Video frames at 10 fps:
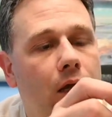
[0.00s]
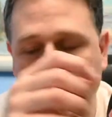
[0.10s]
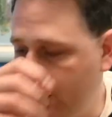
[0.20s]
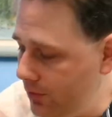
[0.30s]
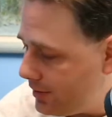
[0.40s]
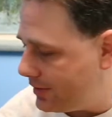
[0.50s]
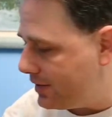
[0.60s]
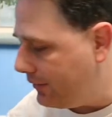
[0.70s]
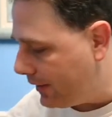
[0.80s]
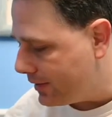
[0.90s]
I'm just going to
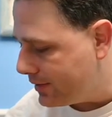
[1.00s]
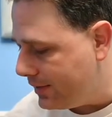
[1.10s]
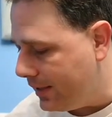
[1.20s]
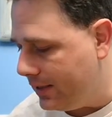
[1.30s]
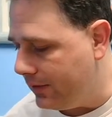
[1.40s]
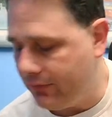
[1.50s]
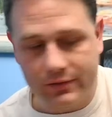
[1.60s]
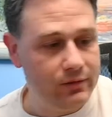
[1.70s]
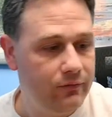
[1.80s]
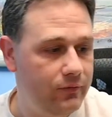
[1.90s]
see if I can see any
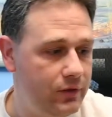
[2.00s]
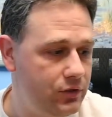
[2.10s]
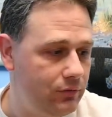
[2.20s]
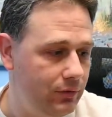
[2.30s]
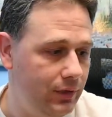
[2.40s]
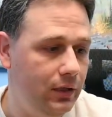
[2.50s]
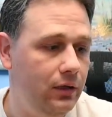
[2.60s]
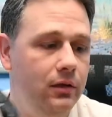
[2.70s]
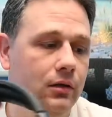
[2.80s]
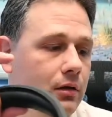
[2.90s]
differences
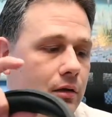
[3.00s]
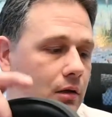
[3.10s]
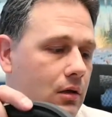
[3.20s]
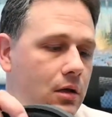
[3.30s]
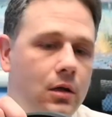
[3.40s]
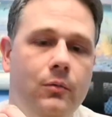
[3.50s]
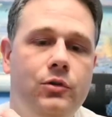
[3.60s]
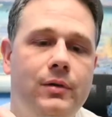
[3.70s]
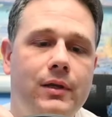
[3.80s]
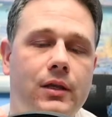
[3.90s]
visually
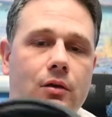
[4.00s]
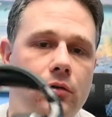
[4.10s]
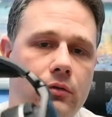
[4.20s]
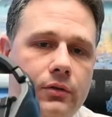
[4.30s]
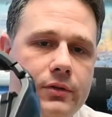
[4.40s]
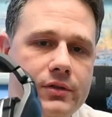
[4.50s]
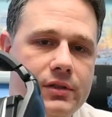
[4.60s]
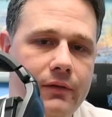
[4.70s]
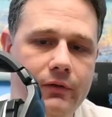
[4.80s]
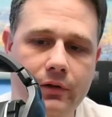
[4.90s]
between the oldest
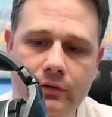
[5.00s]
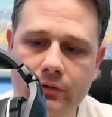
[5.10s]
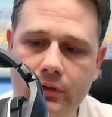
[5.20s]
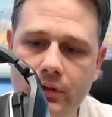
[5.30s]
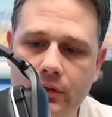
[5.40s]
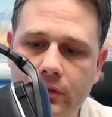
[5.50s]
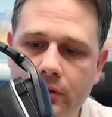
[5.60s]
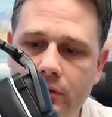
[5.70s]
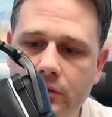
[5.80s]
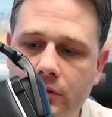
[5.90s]
700
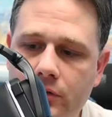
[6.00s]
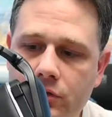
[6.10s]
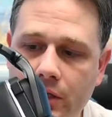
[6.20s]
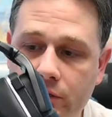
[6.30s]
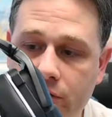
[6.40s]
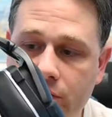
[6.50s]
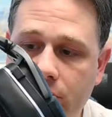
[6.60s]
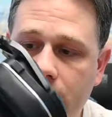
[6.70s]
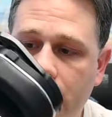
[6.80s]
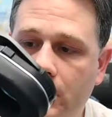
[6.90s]
Gen
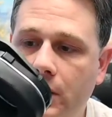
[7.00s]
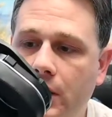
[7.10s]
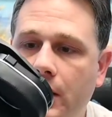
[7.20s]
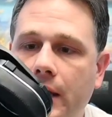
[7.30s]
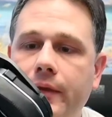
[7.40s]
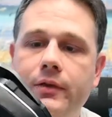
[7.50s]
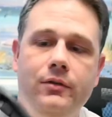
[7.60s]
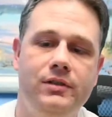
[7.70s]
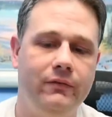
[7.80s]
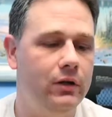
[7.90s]
2 and the new
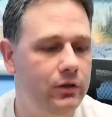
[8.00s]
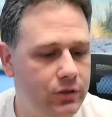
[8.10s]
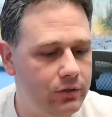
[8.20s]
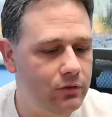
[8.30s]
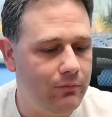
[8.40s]
700 Gen 2